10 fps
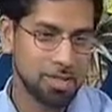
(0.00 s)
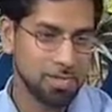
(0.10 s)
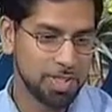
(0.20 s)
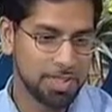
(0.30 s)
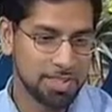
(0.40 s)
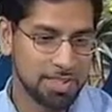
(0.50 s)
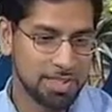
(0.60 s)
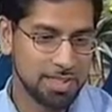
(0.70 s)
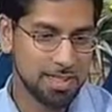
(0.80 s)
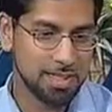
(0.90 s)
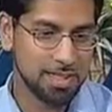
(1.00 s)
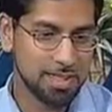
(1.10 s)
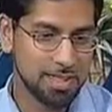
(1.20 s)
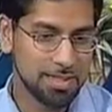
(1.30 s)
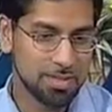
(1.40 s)
in all means, and
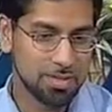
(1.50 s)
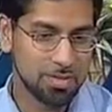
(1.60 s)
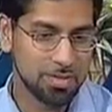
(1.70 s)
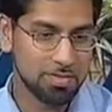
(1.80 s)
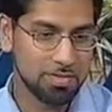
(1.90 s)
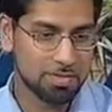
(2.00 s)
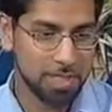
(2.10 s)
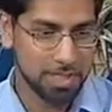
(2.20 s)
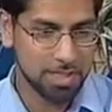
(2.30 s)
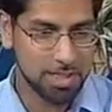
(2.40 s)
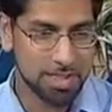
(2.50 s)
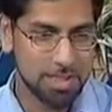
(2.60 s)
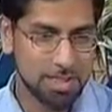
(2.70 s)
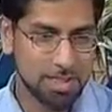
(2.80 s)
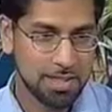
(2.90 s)
uh, it's totally forbidden.
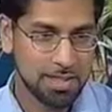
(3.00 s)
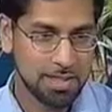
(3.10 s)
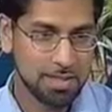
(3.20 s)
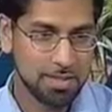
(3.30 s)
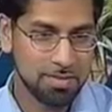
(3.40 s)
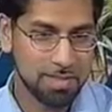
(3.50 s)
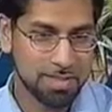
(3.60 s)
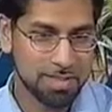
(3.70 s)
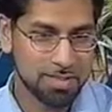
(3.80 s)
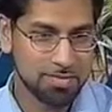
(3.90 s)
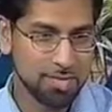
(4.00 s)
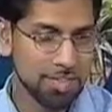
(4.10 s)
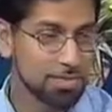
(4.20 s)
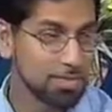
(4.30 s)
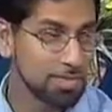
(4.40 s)
Uh, in fact, there's a
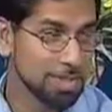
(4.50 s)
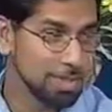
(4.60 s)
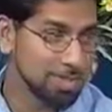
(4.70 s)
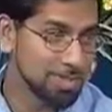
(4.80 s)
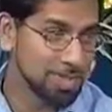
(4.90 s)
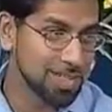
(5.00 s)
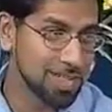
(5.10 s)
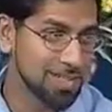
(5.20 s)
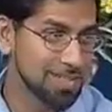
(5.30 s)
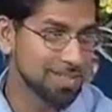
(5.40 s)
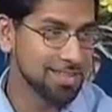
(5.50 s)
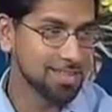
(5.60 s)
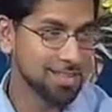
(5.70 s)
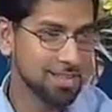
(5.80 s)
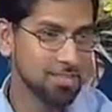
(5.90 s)
verse from the Holy Quran in
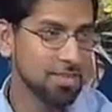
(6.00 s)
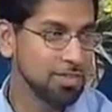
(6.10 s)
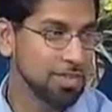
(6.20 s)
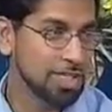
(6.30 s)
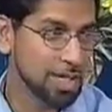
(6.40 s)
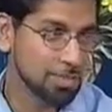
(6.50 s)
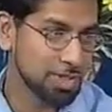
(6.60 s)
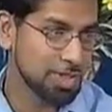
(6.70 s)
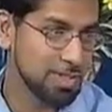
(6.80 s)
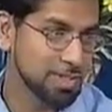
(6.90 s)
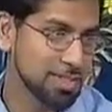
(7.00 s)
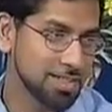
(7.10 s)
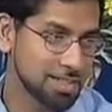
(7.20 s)
the uh, fifth chapter and mm-hmm.